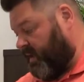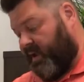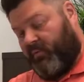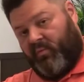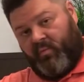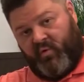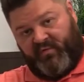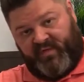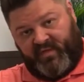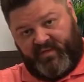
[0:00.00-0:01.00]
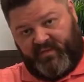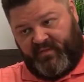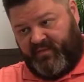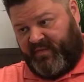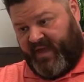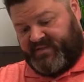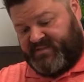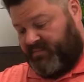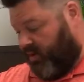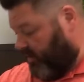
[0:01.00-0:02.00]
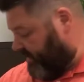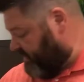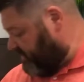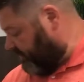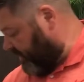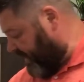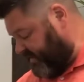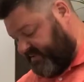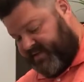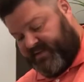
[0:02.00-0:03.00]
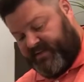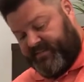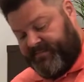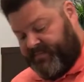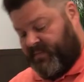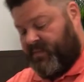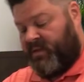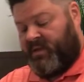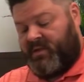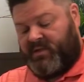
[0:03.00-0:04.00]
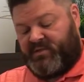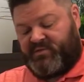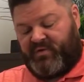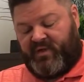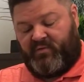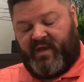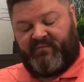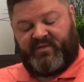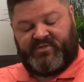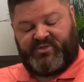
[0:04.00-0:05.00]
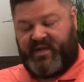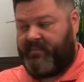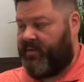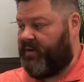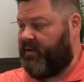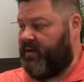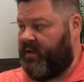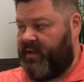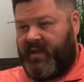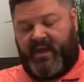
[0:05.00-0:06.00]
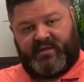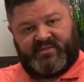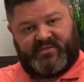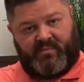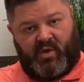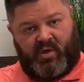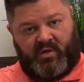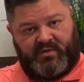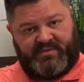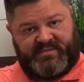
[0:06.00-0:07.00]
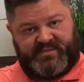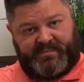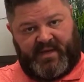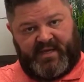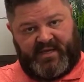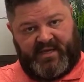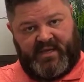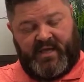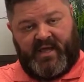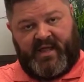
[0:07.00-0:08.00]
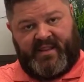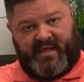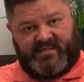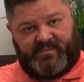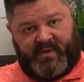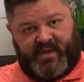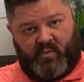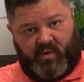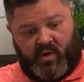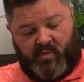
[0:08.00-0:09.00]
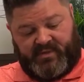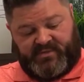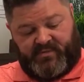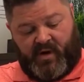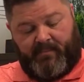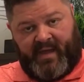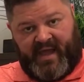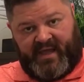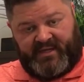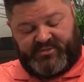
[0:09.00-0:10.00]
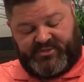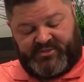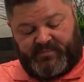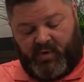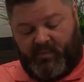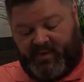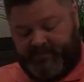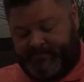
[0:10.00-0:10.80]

I removed that small piece of plastic. So now you have the chamber and a small spike. That spike will go into our bag in just a moment.